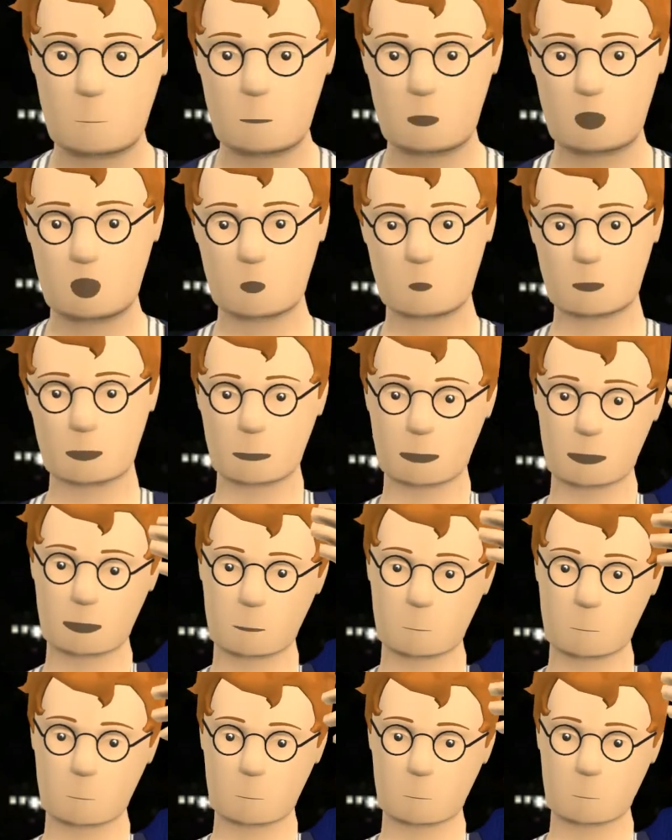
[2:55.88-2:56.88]
Oh really?
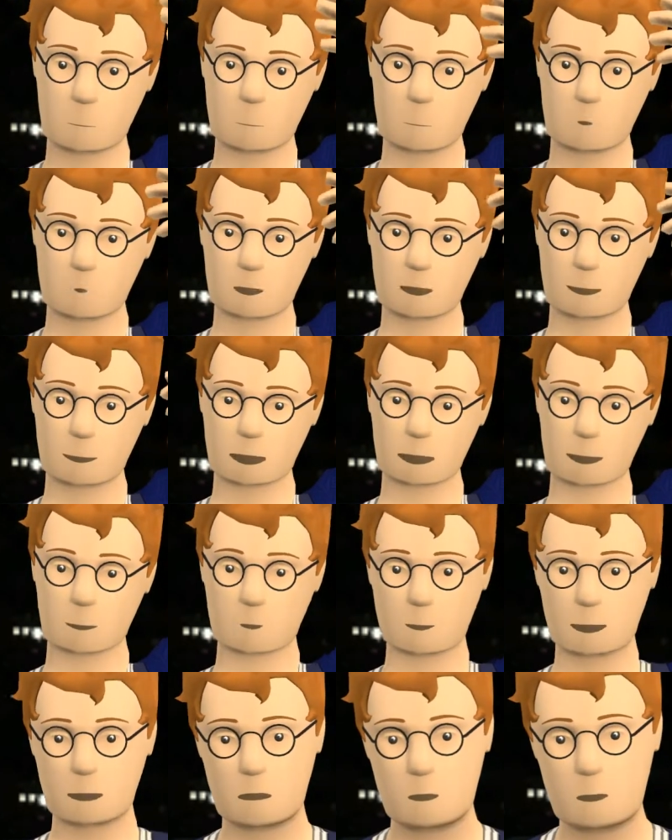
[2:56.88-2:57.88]
What did
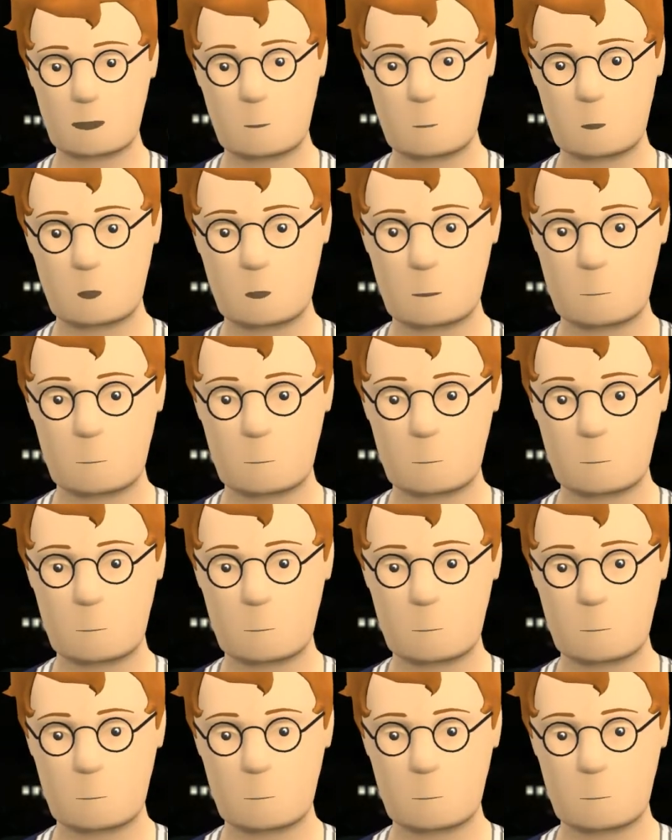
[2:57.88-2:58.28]
you discover?